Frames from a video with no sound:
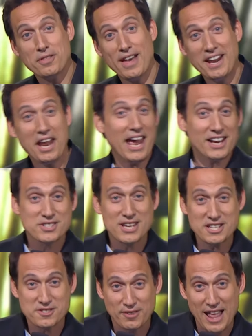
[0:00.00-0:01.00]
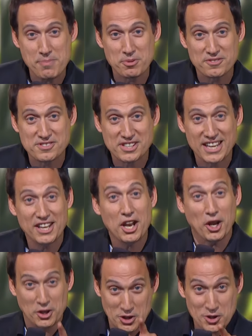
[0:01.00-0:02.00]
of that excess flap of
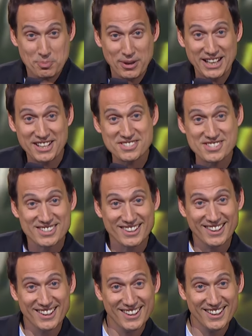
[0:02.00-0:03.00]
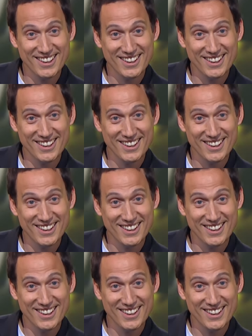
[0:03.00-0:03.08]
skin on your penis?